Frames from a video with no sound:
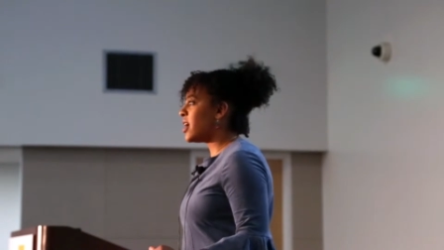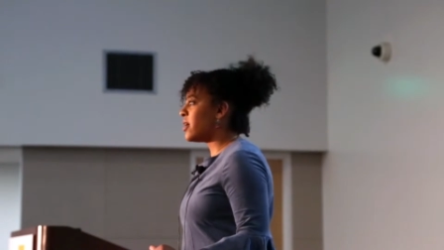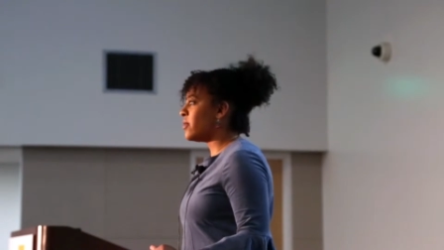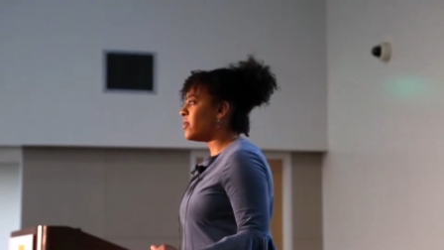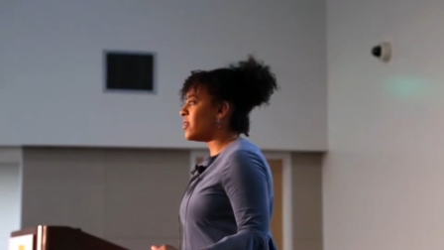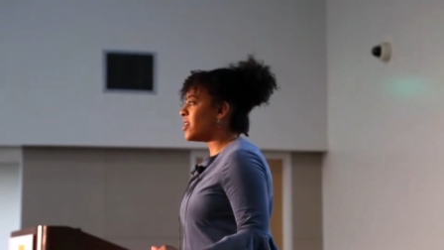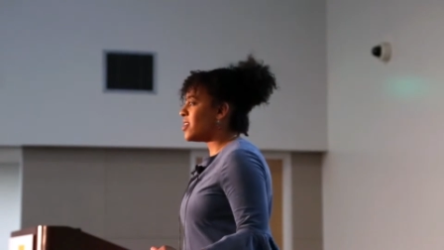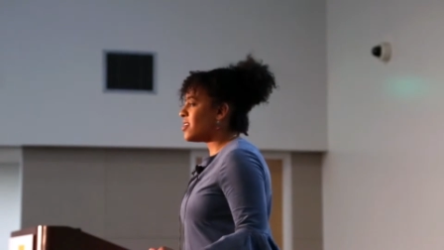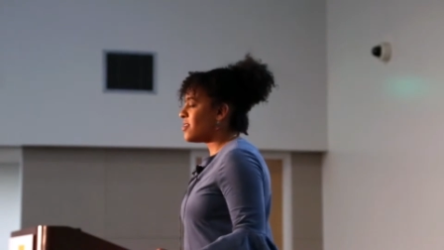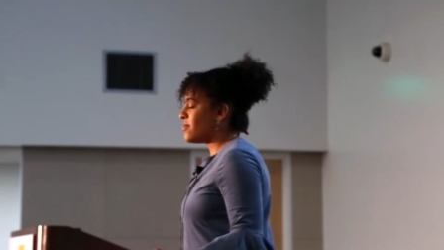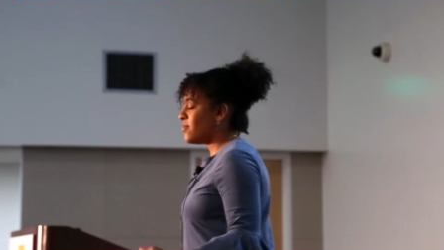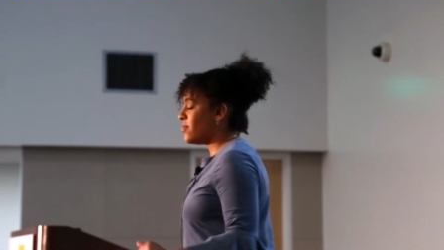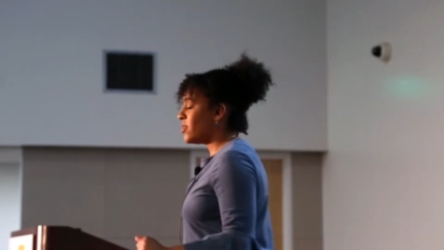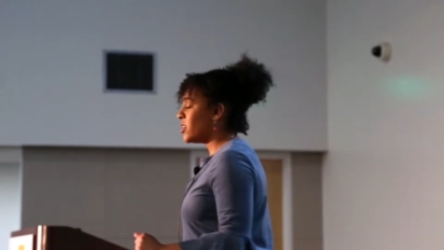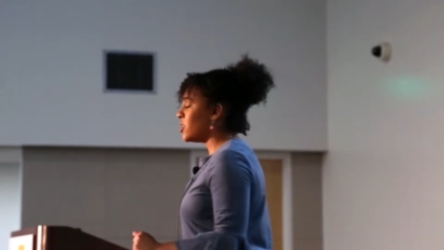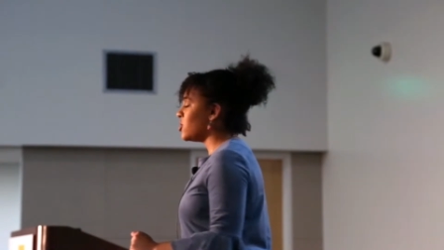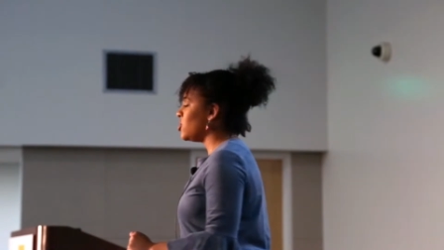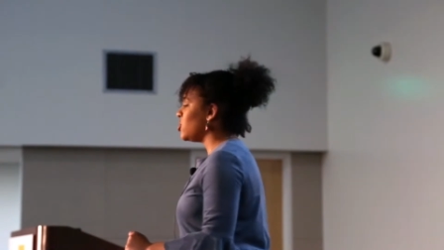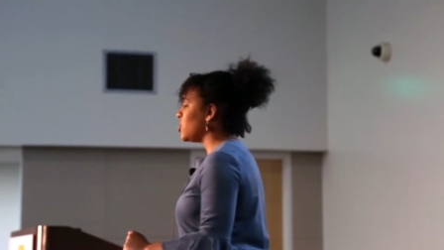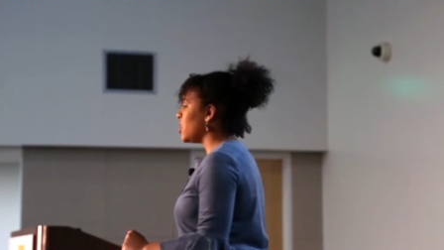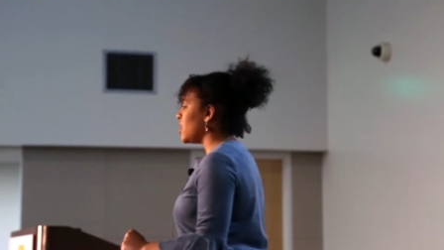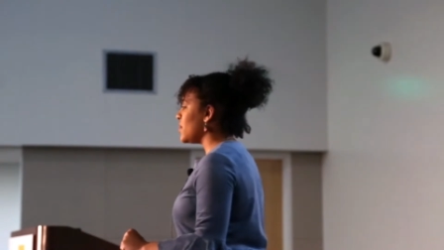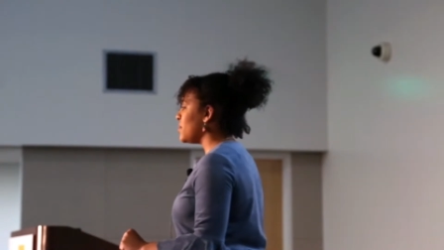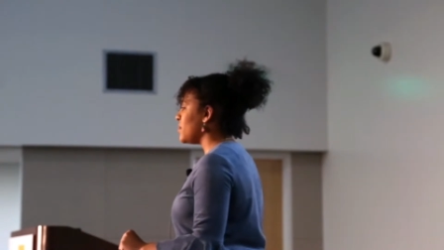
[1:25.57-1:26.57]
I went on a
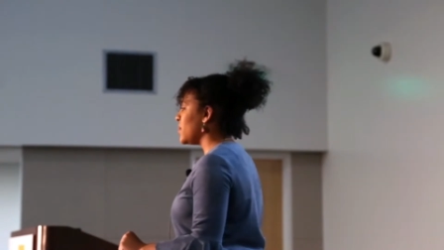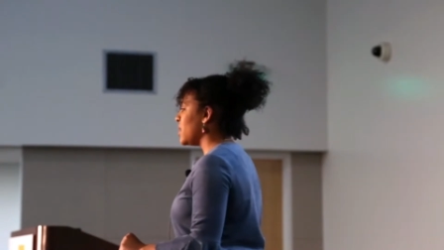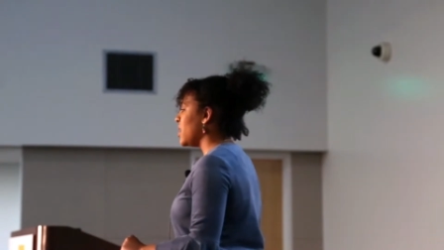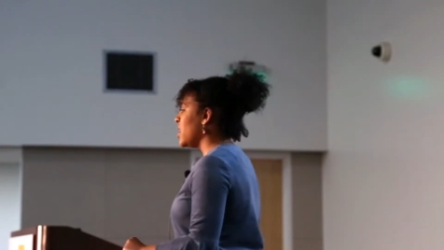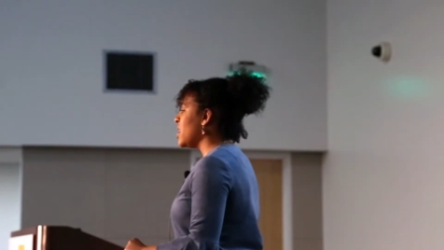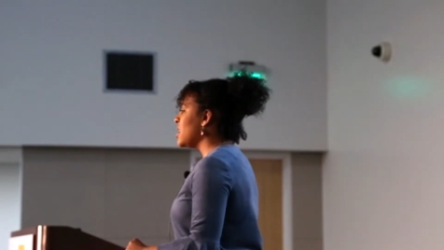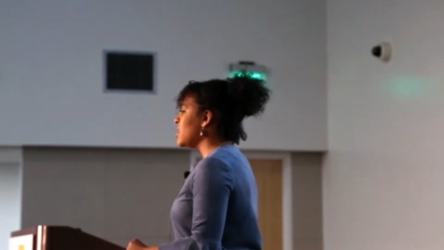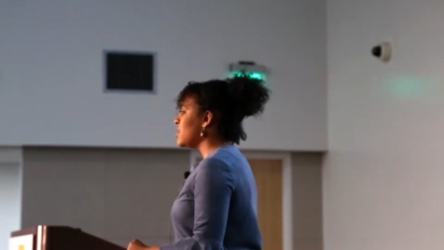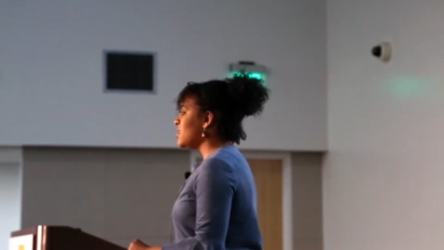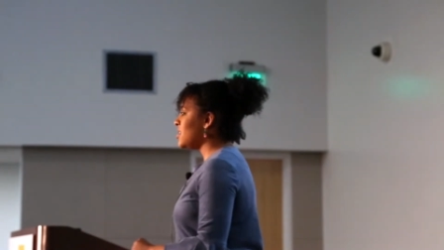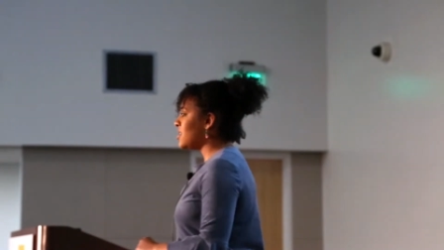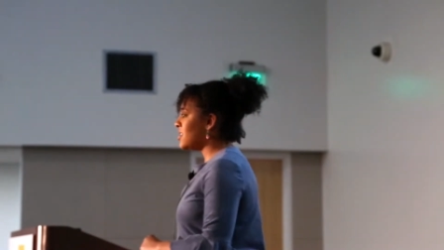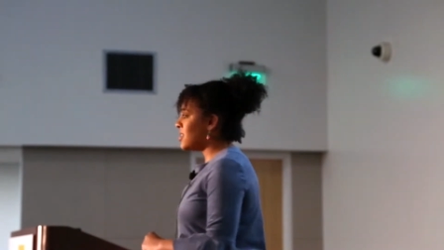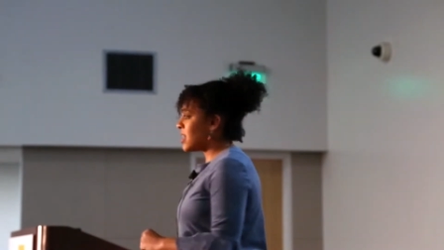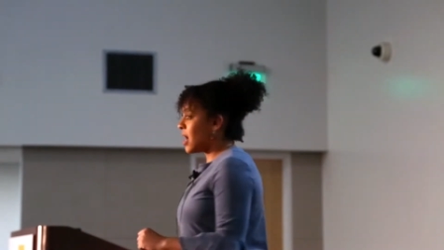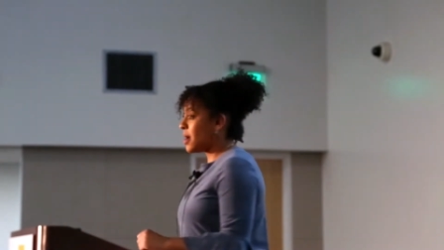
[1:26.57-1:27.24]
field trip to